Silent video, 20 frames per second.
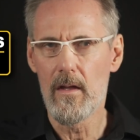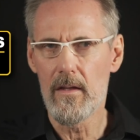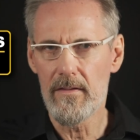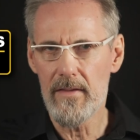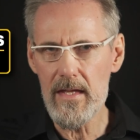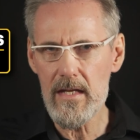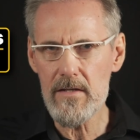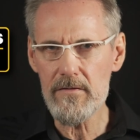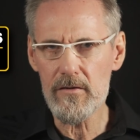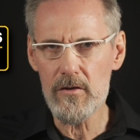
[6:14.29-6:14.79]

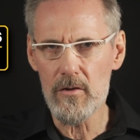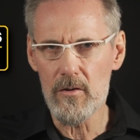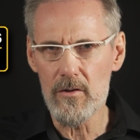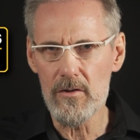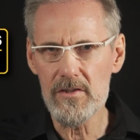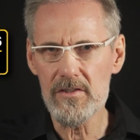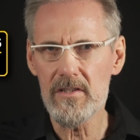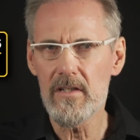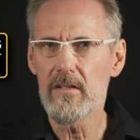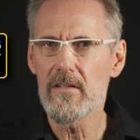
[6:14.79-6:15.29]
Then, of
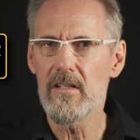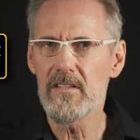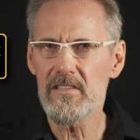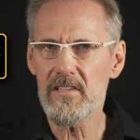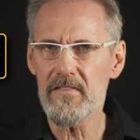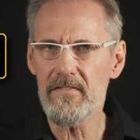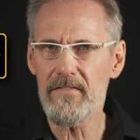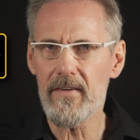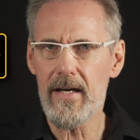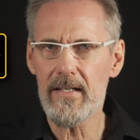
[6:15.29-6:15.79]
course, there's the
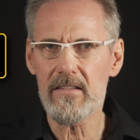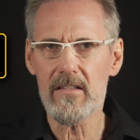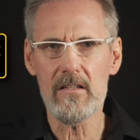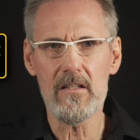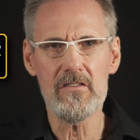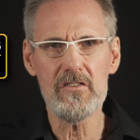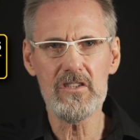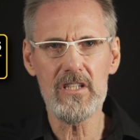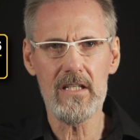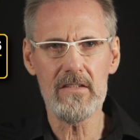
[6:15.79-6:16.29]
fact that
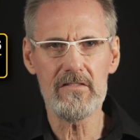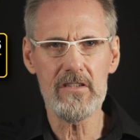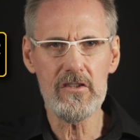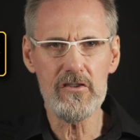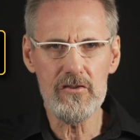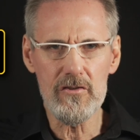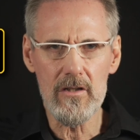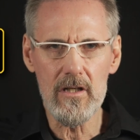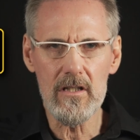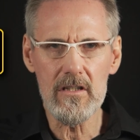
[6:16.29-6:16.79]
longevity
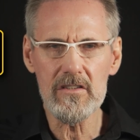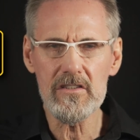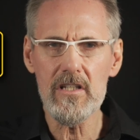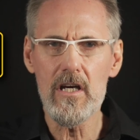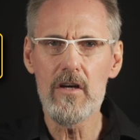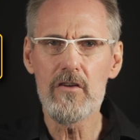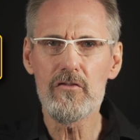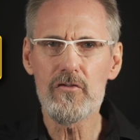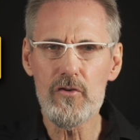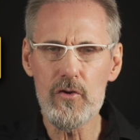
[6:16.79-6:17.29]
drugs
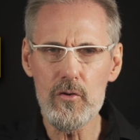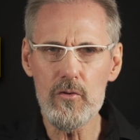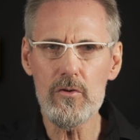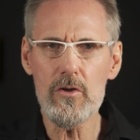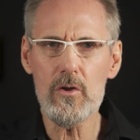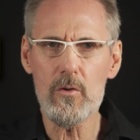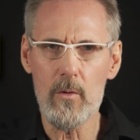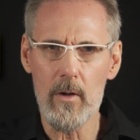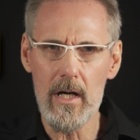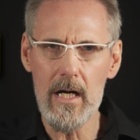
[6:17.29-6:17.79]
do
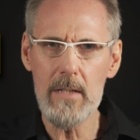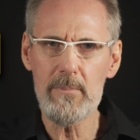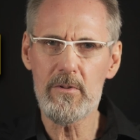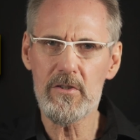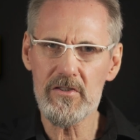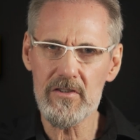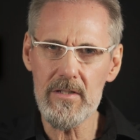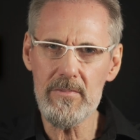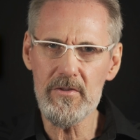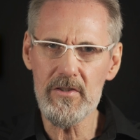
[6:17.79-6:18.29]
require a
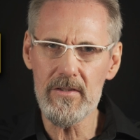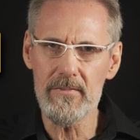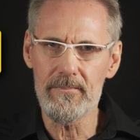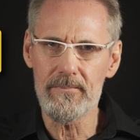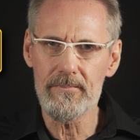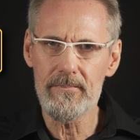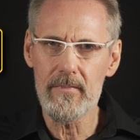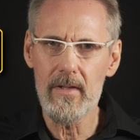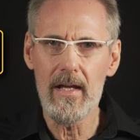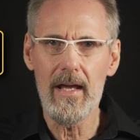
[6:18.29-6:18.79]
prescription,
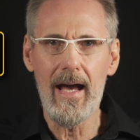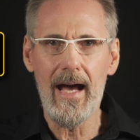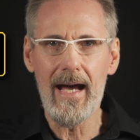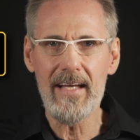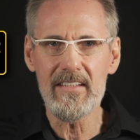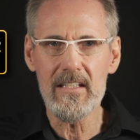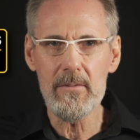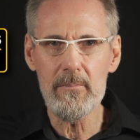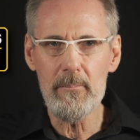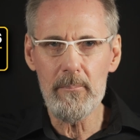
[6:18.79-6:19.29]

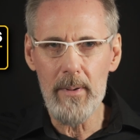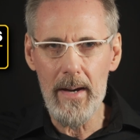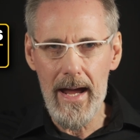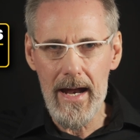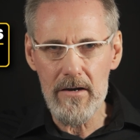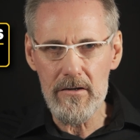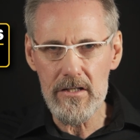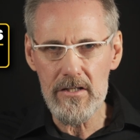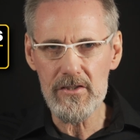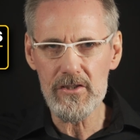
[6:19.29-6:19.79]
adding
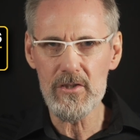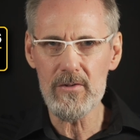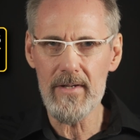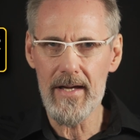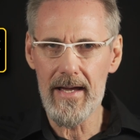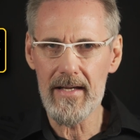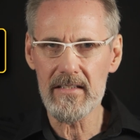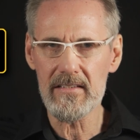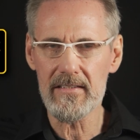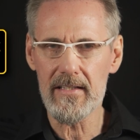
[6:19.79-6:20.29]
barriers to
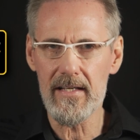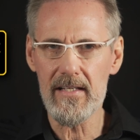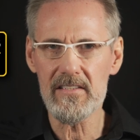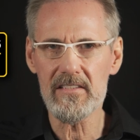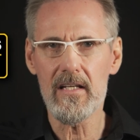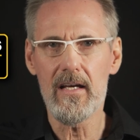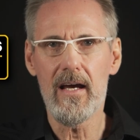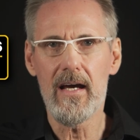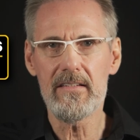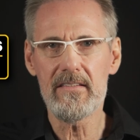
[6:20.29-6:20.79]

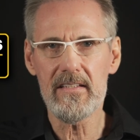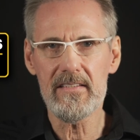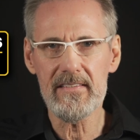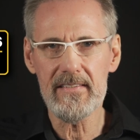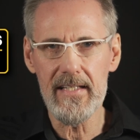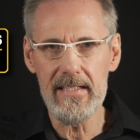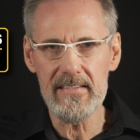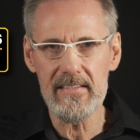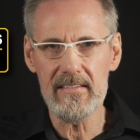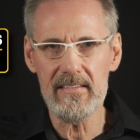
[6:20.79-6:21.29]
access and
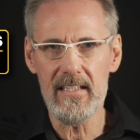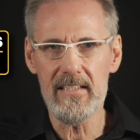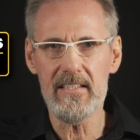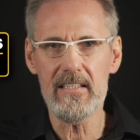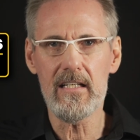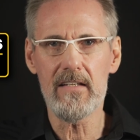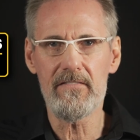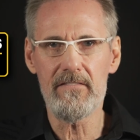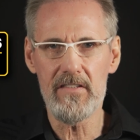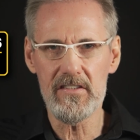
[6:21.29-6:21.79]

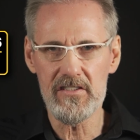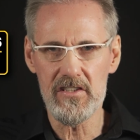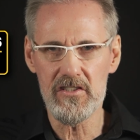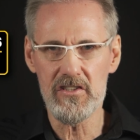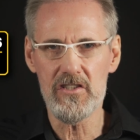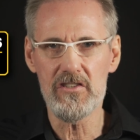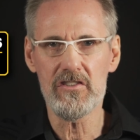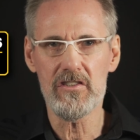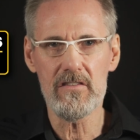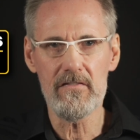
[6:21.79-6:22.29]
necessitating a
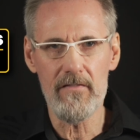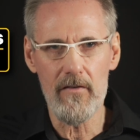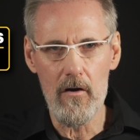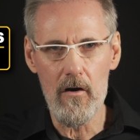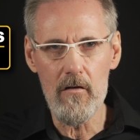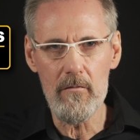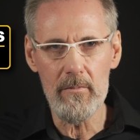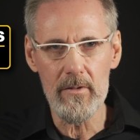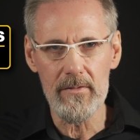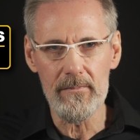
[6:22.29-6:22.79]
physician's
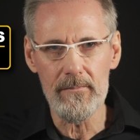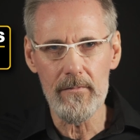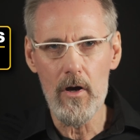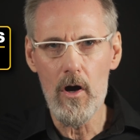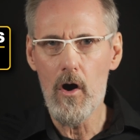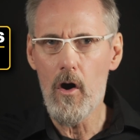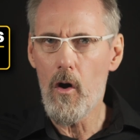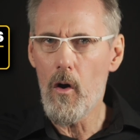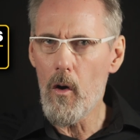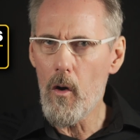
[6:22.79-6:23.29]
involvement,
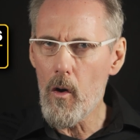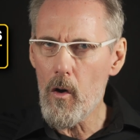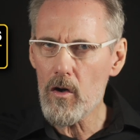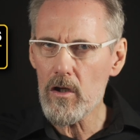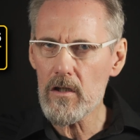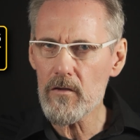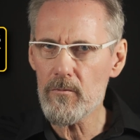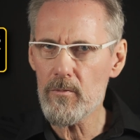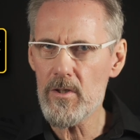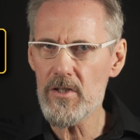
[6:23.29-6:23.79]
all
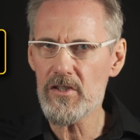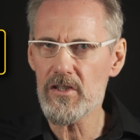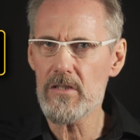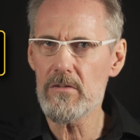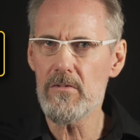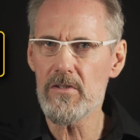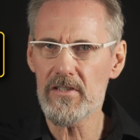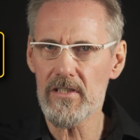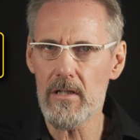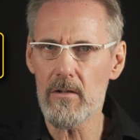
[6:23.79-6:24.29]
of which can
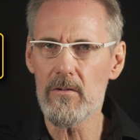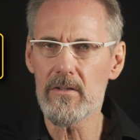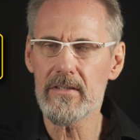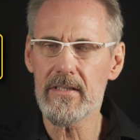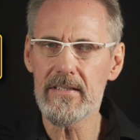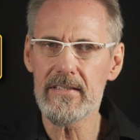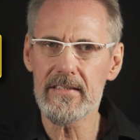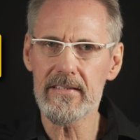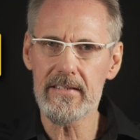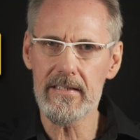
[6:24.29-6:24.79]
result in
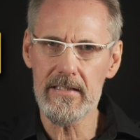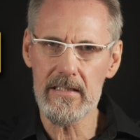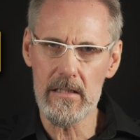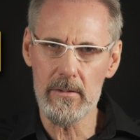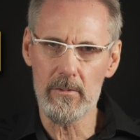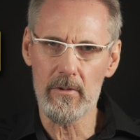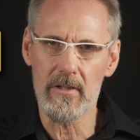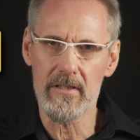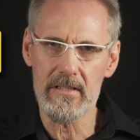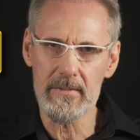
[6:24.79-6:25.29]

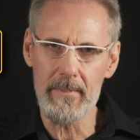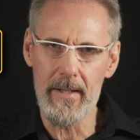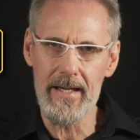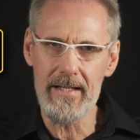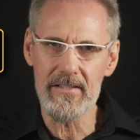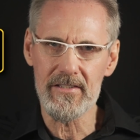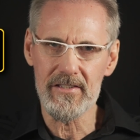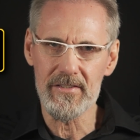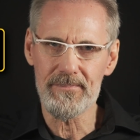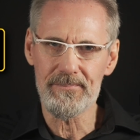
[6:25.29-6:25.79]
considerable
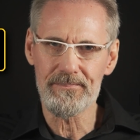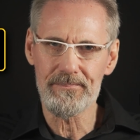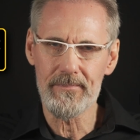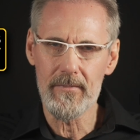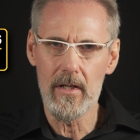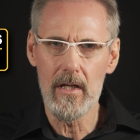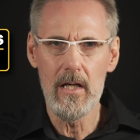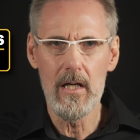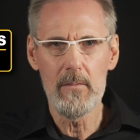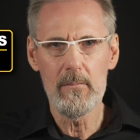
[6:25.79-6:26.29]
expense.
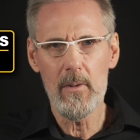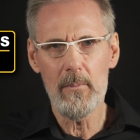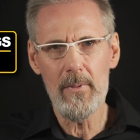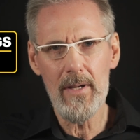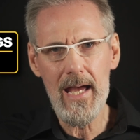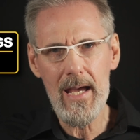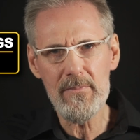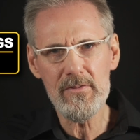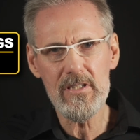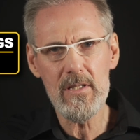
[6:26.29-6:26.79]
But
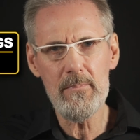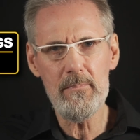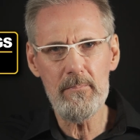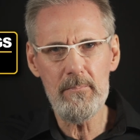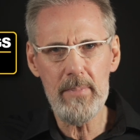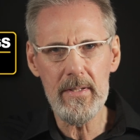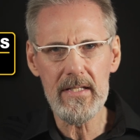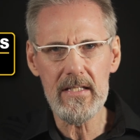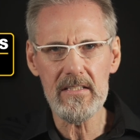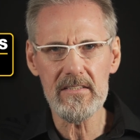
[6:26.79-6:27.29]
perhaps the
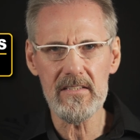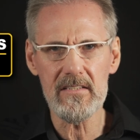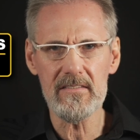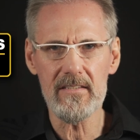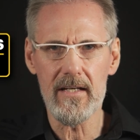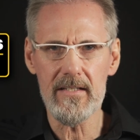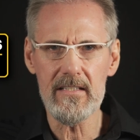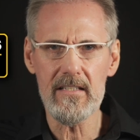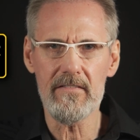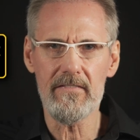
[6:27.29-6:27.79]
biggest
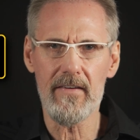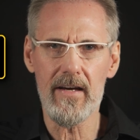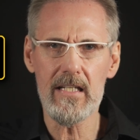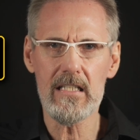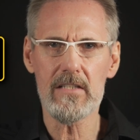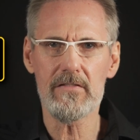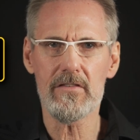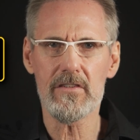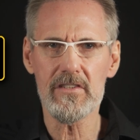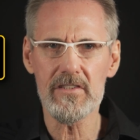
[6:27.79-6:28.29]
deciding
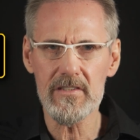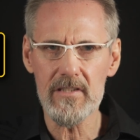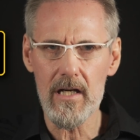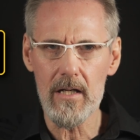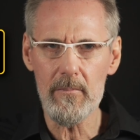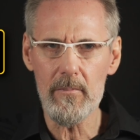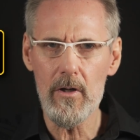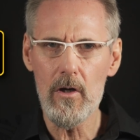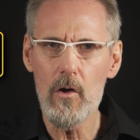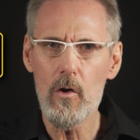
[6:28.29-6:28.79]
factor for
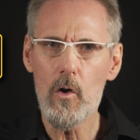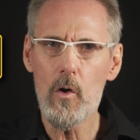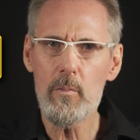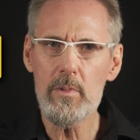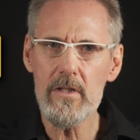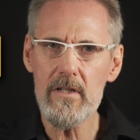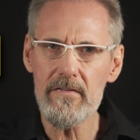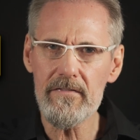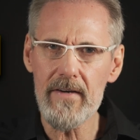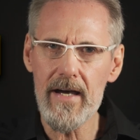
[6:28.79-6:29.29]
some will be
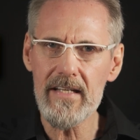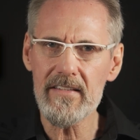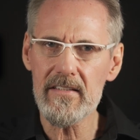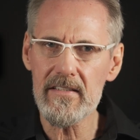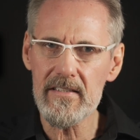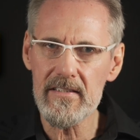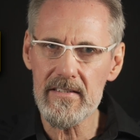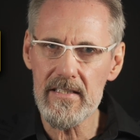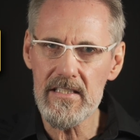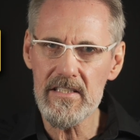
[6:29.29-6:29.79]
the fact that
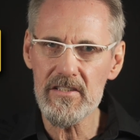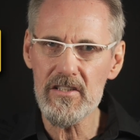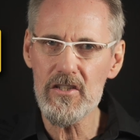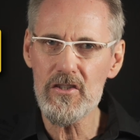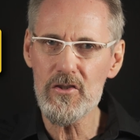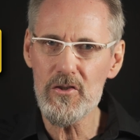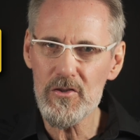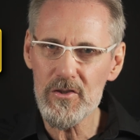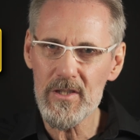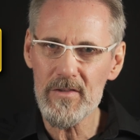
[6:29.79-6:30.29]
since the
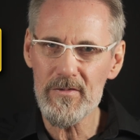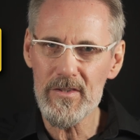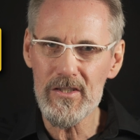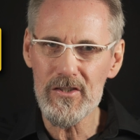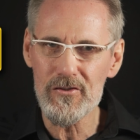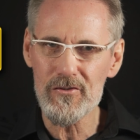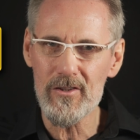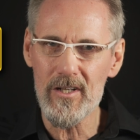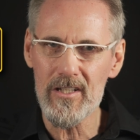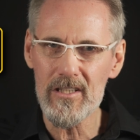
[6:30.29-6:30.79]
use of these
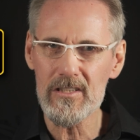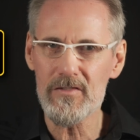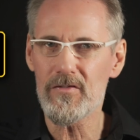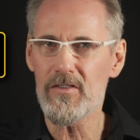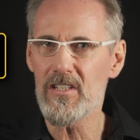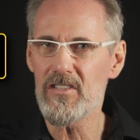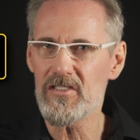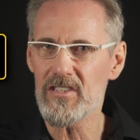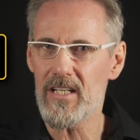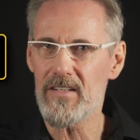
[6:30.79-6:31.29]
drugs for
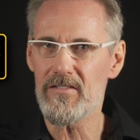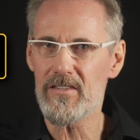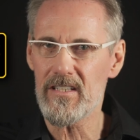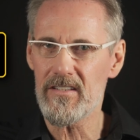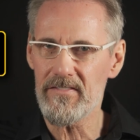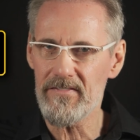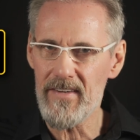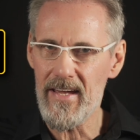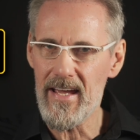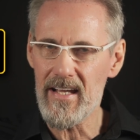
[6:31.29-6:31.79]
longevity
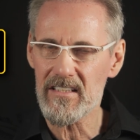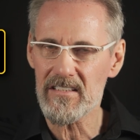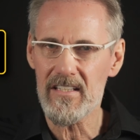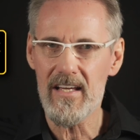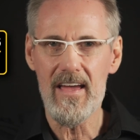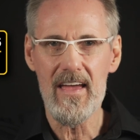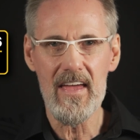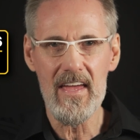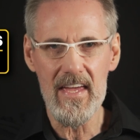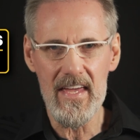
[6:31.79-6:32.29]
effects
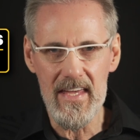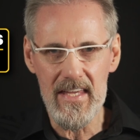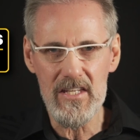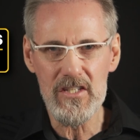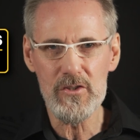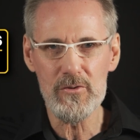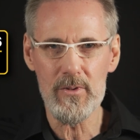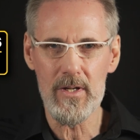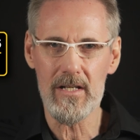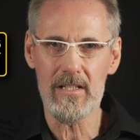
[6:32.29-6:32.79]

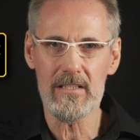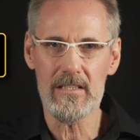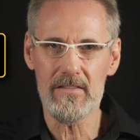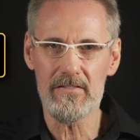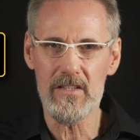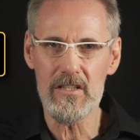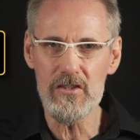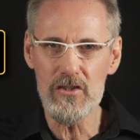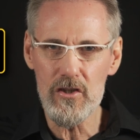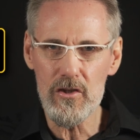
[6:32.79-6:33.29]
is
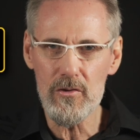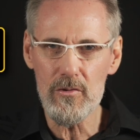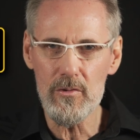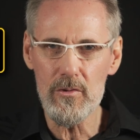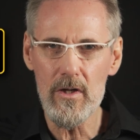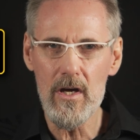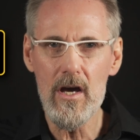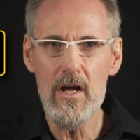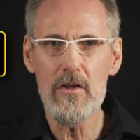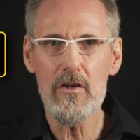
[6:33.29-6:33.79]
relatively new,
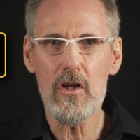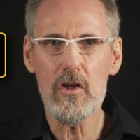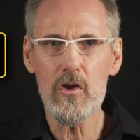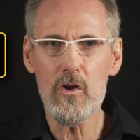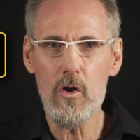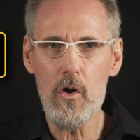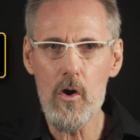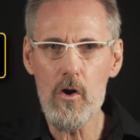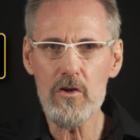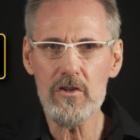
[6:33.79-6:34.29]
the
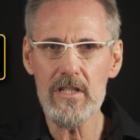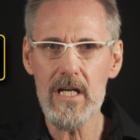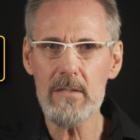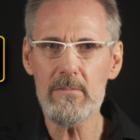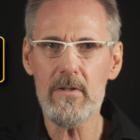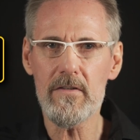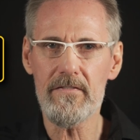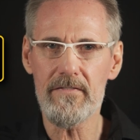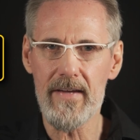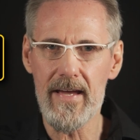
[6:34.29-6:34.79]
long-term
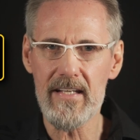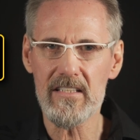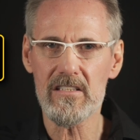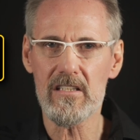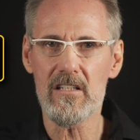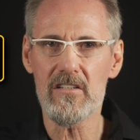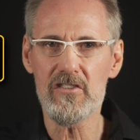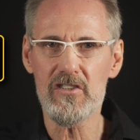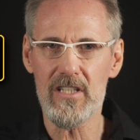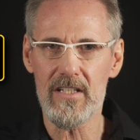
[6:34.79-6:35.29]
effects
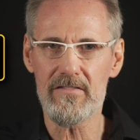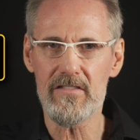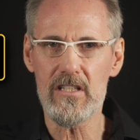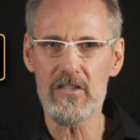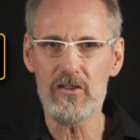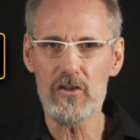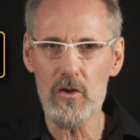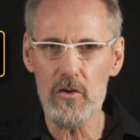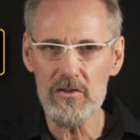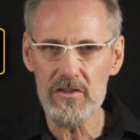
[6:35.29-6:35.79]
of longevity
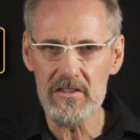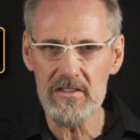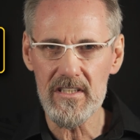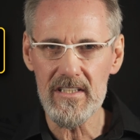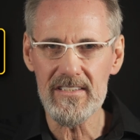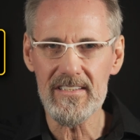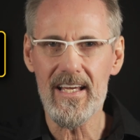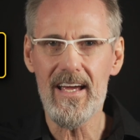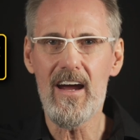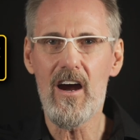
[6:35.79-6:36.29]

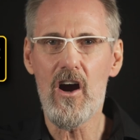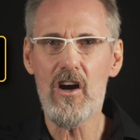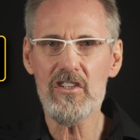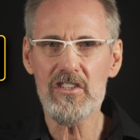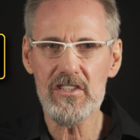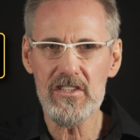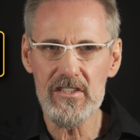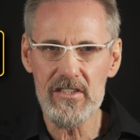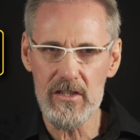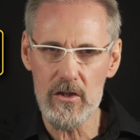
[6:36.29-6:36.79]
dosages are
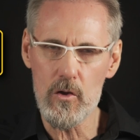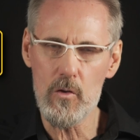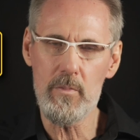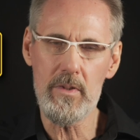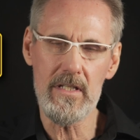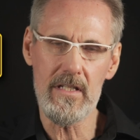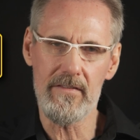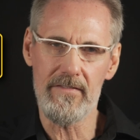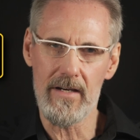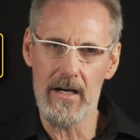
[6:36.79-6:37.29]
still
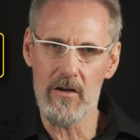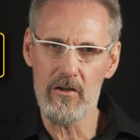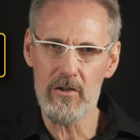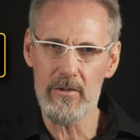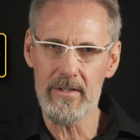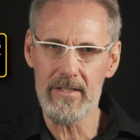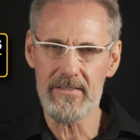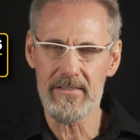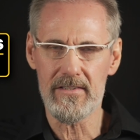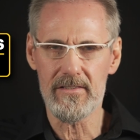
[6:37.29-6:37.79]
being
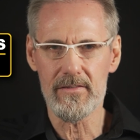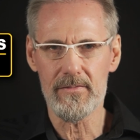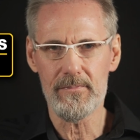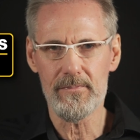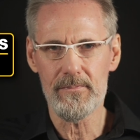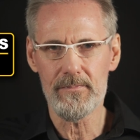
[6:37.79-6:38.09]
evaluated.